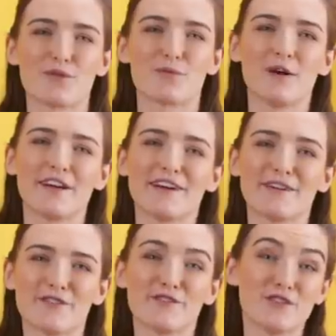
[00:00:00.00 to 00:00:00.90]
With one eye
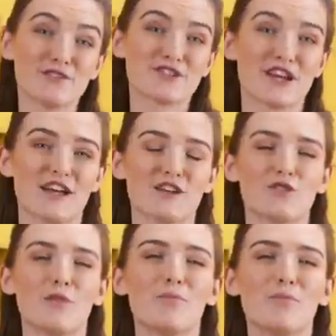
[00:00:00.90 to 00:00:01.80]
on the future,
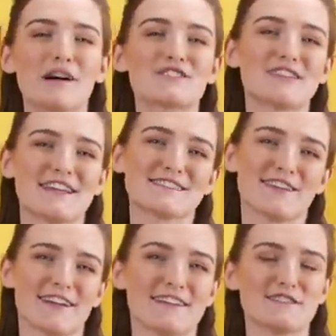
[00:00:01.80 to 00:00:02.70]
you're much less
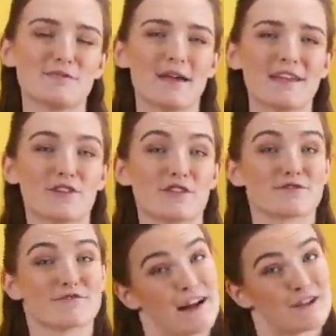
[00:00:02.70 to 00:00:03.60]
likely to make
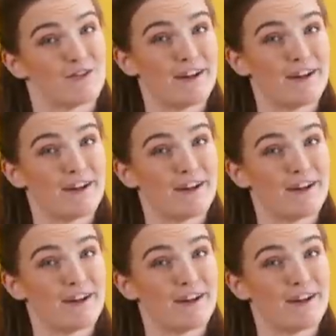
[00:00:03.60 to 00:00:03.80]
those rash